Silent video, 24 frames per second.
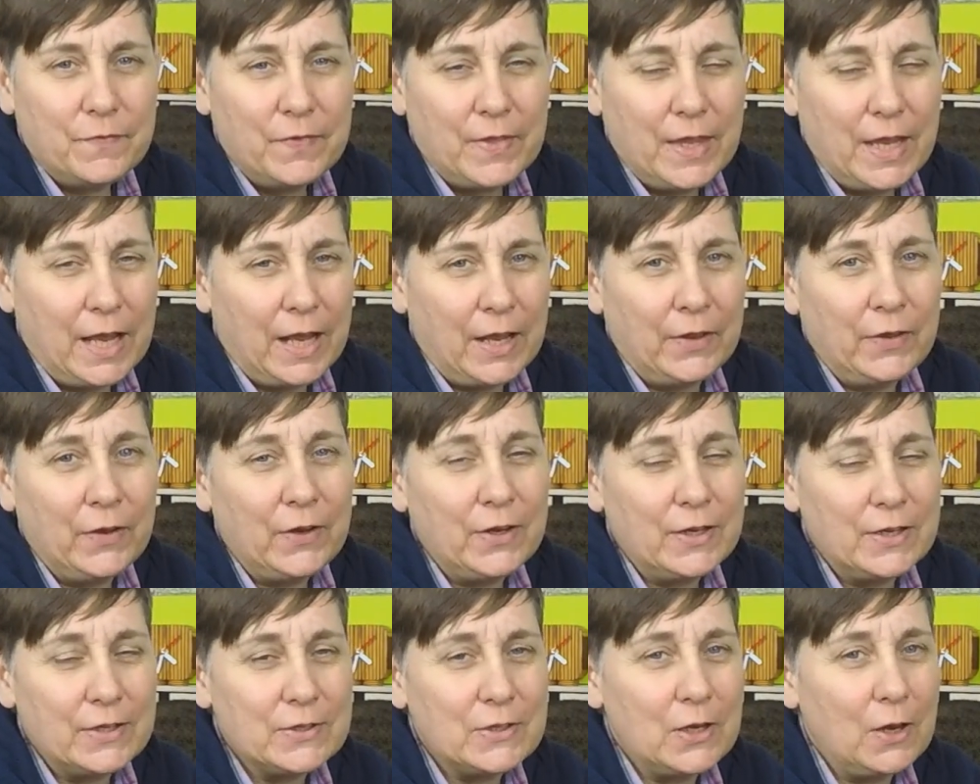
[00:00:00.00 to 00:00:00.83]
I
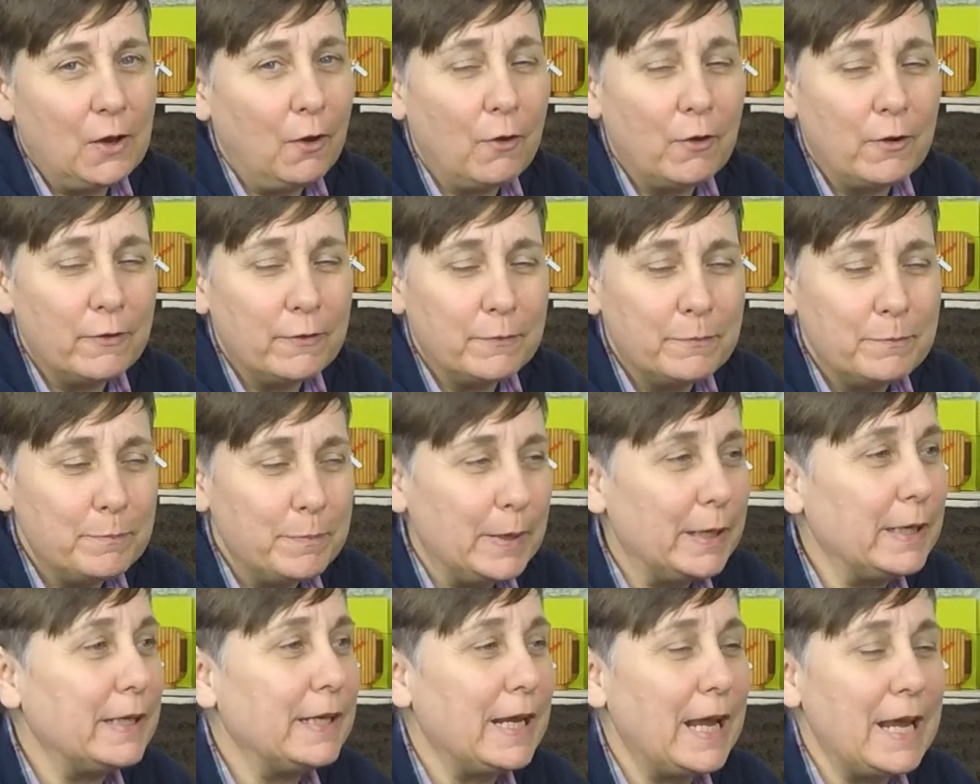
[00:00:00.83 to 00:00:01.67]
think there's a lot of
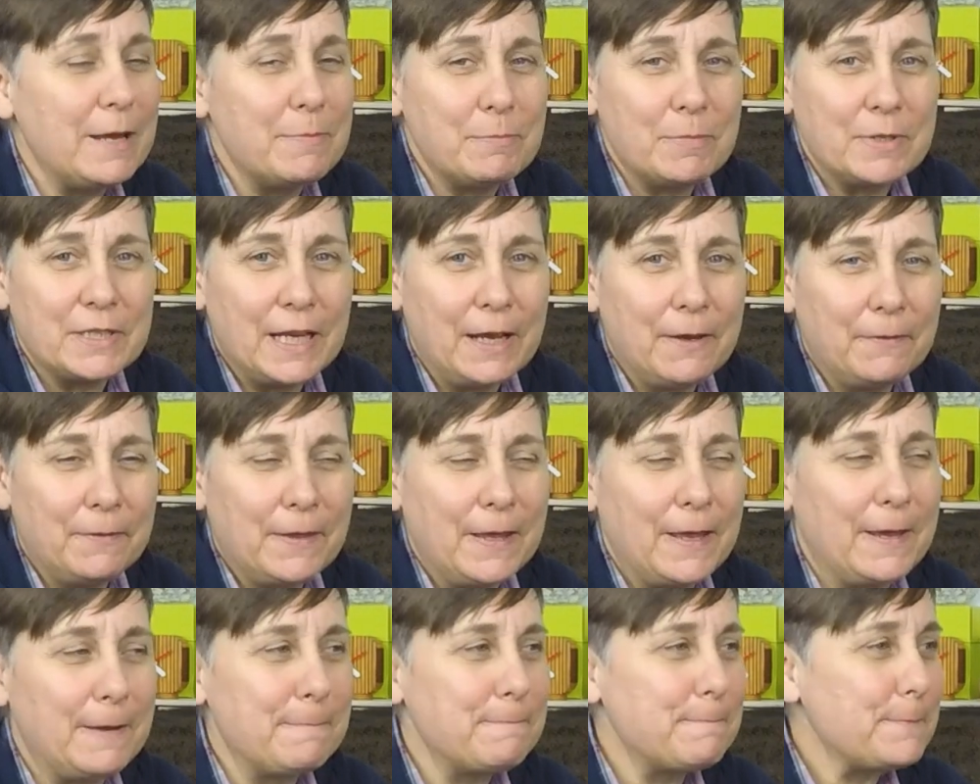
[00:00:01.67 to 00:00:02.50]
big gamers out
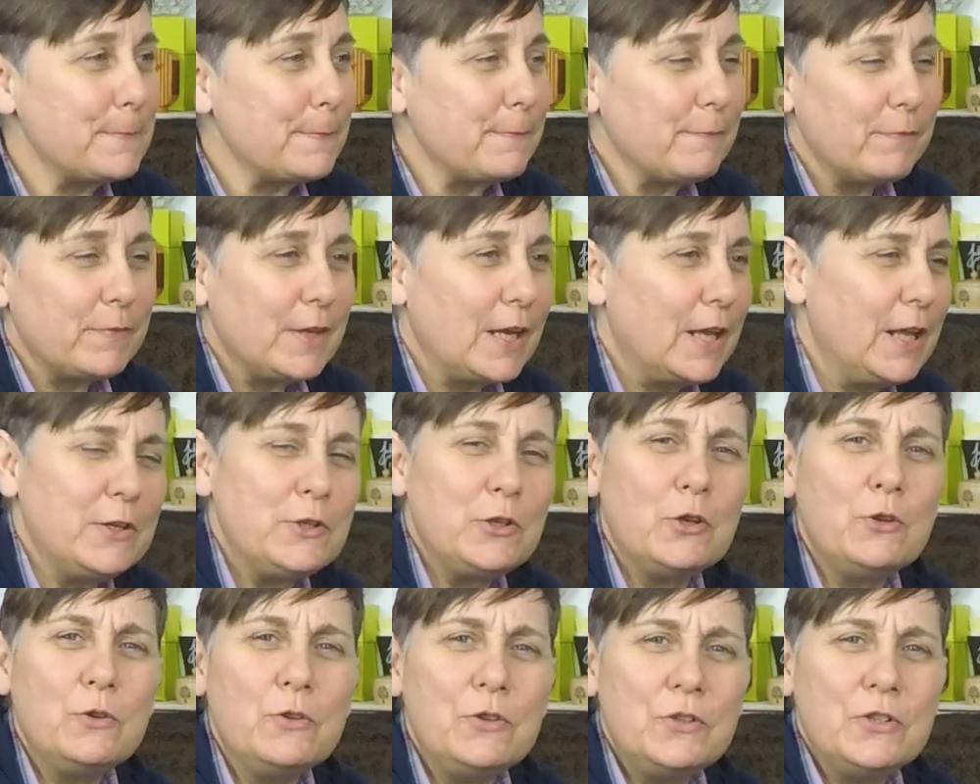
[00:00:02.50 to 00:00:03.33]
there. They
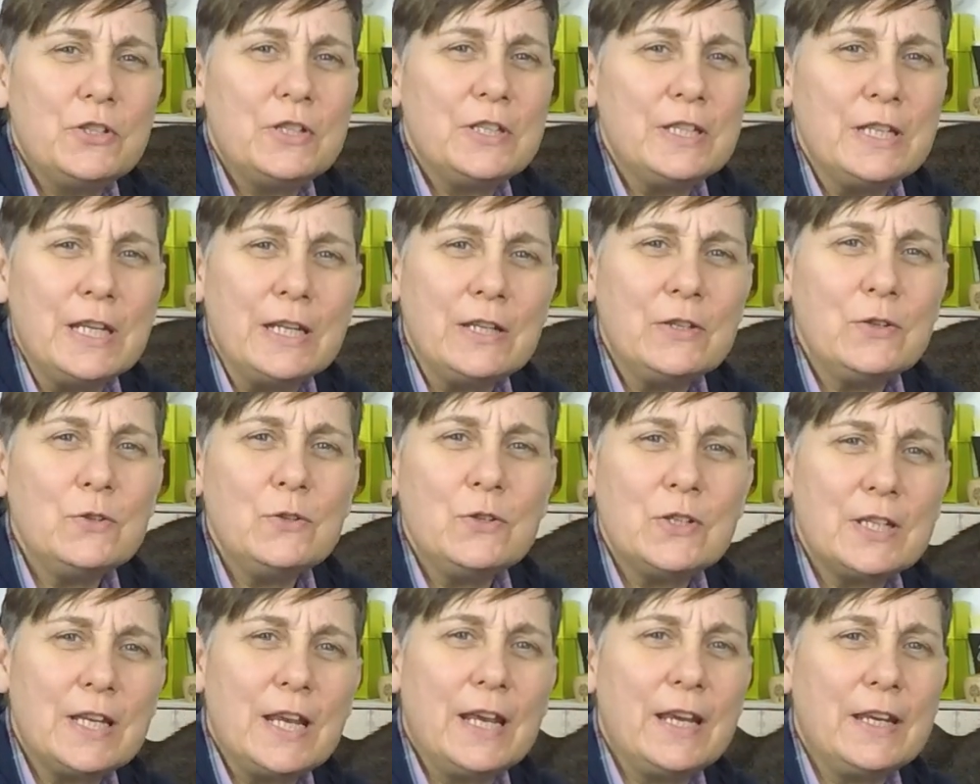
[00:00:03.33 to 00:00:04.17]

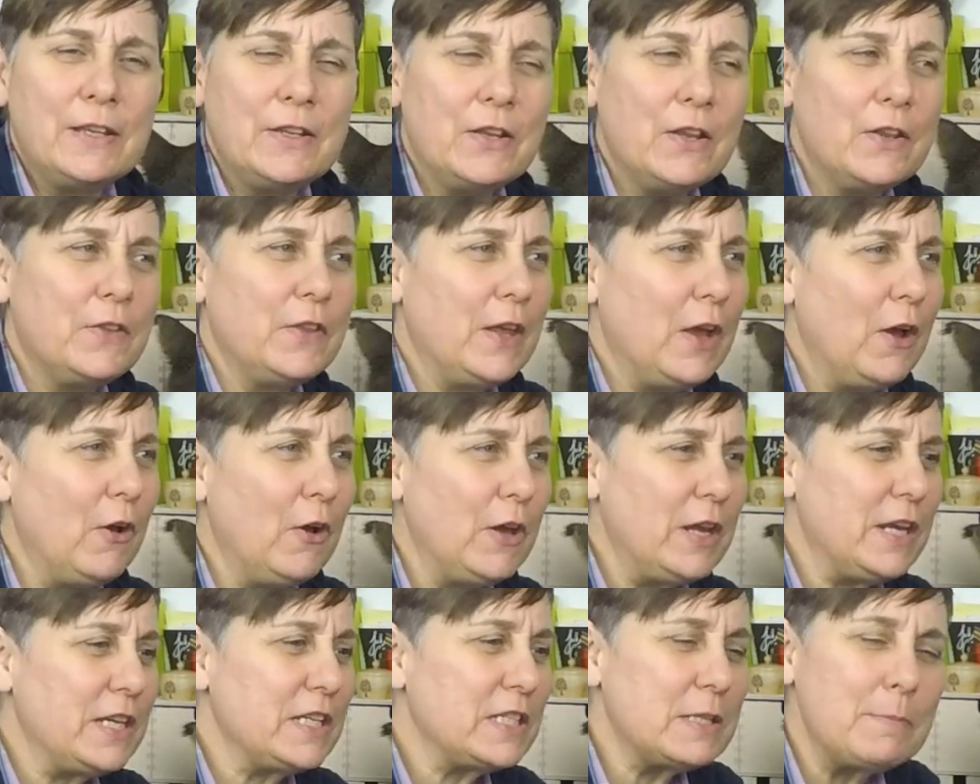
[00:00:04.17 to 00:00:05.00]
do say that the
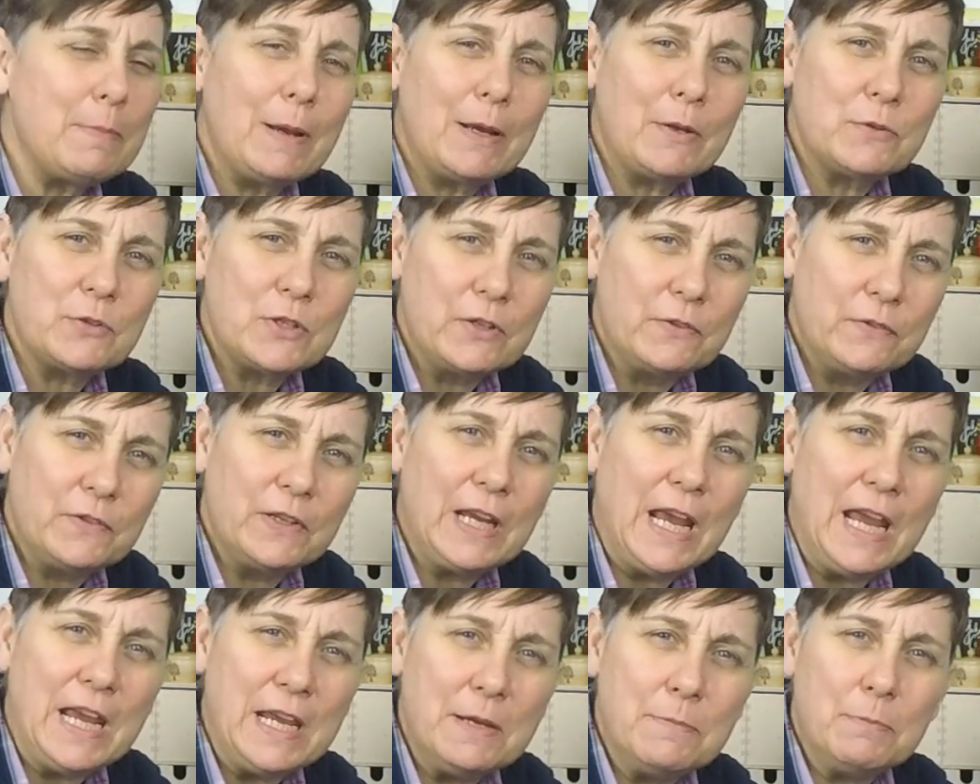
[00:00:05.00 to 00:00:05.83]
highest amount of
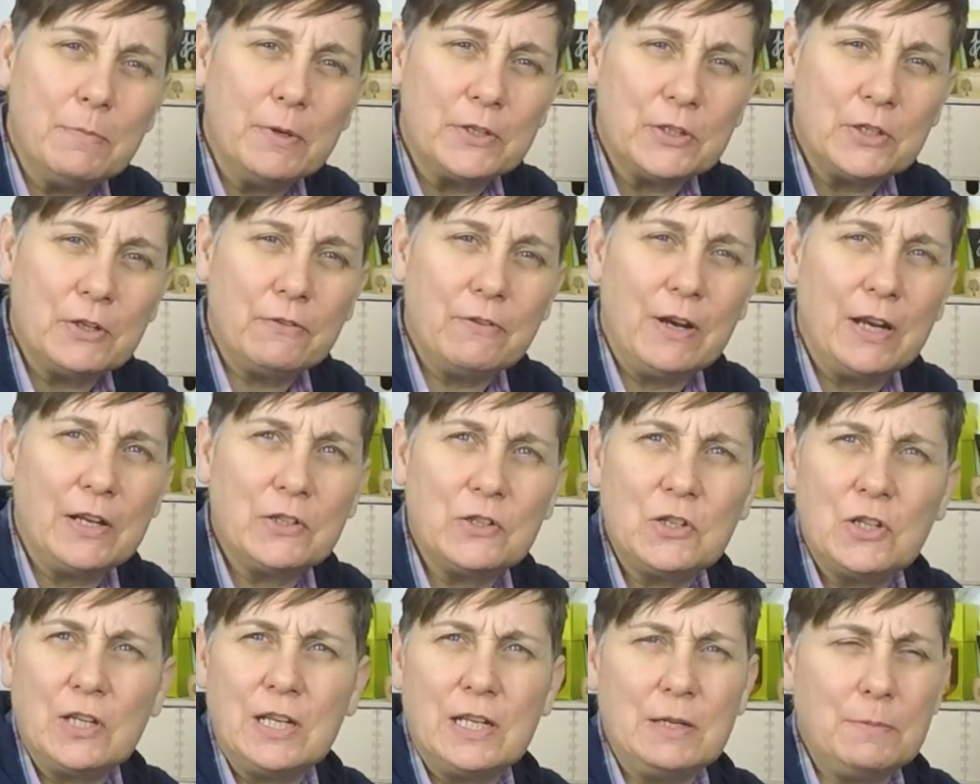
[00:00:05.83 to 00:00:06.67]
gamers are
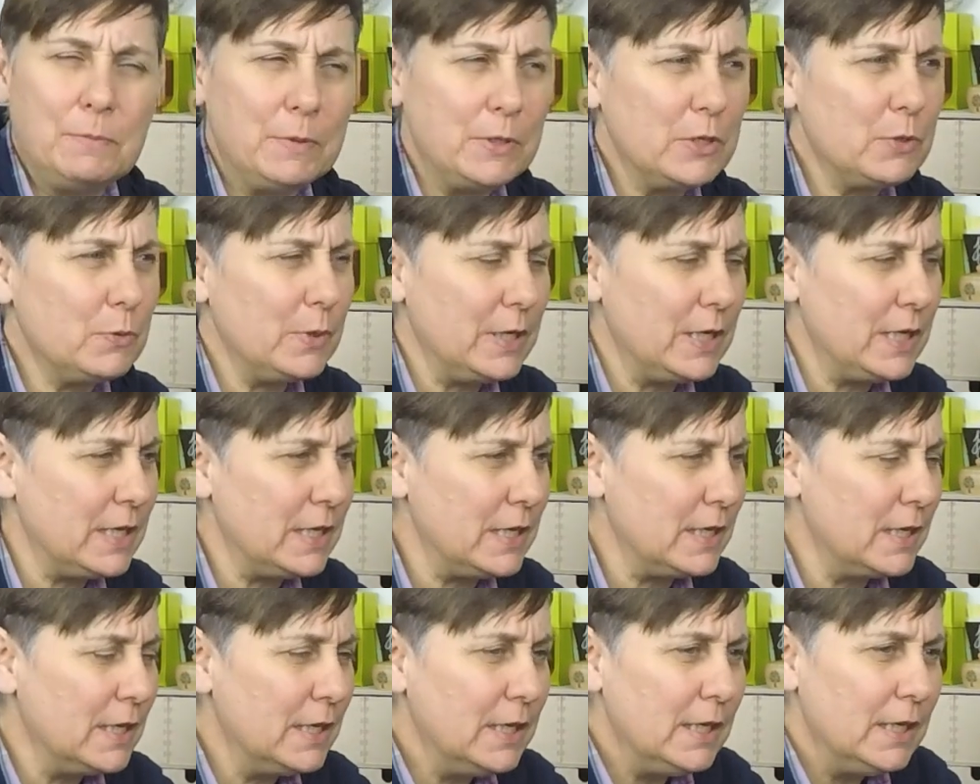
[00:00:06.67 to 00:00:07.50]
actually
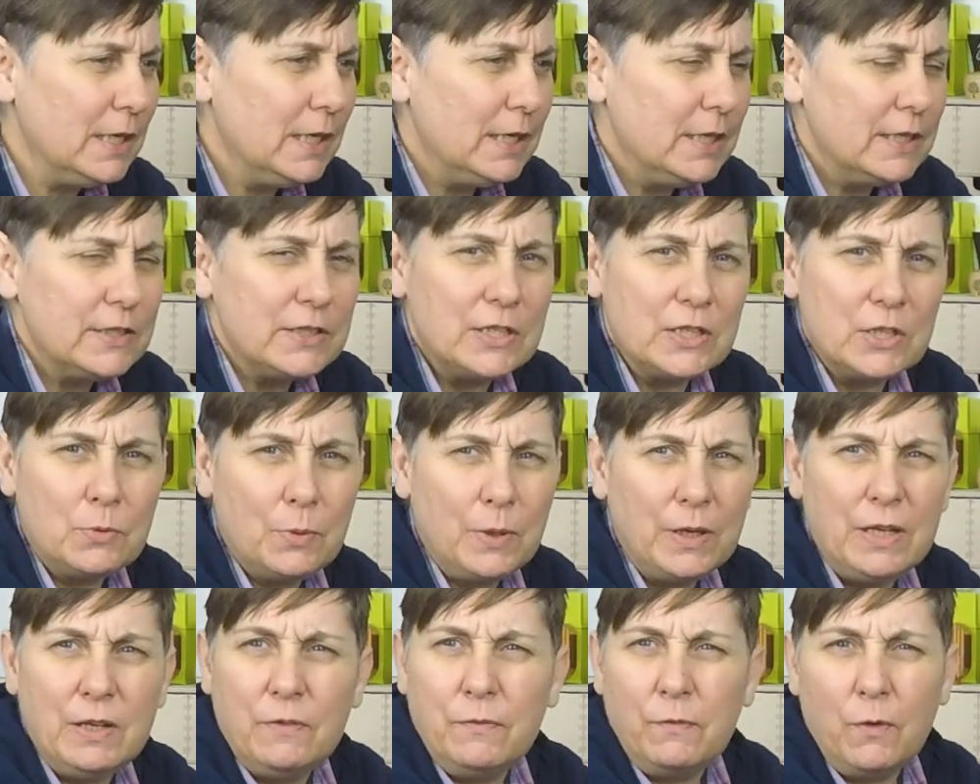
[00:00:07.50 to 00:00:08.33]
between, is it
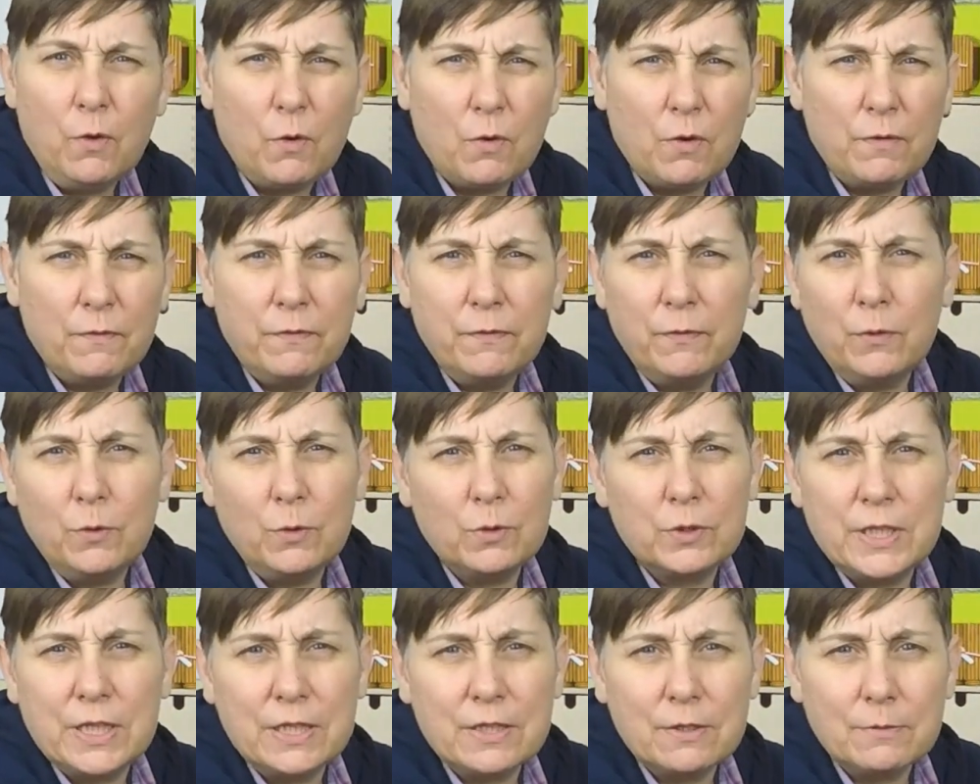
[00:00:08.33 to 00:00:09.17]
24 and
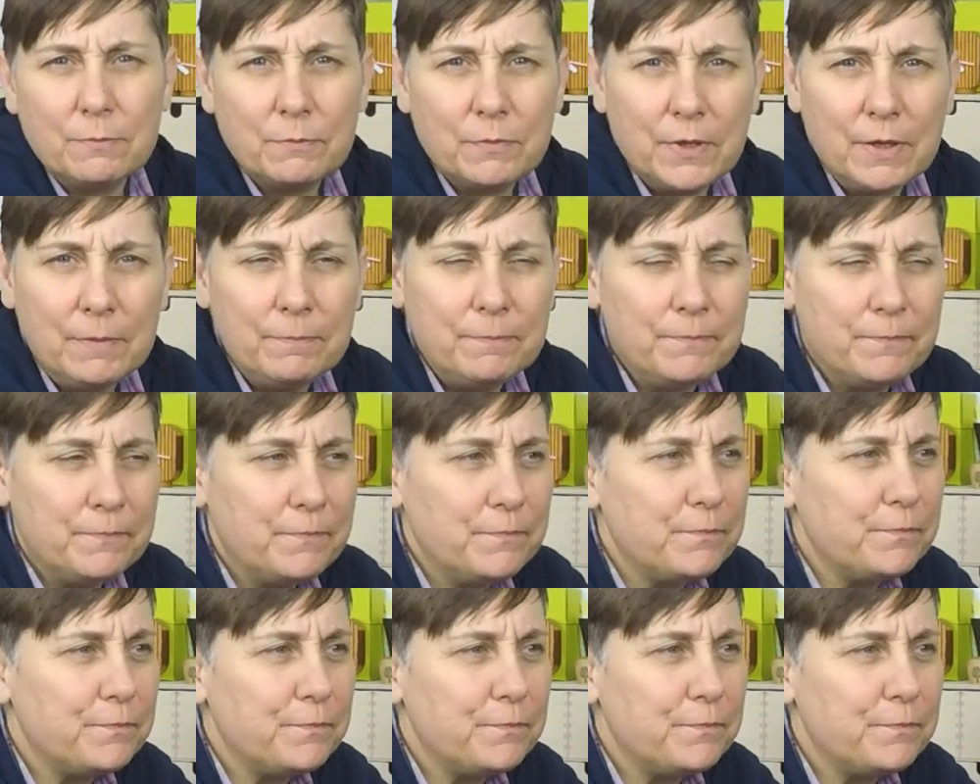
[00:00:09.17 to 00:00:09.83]
40 something?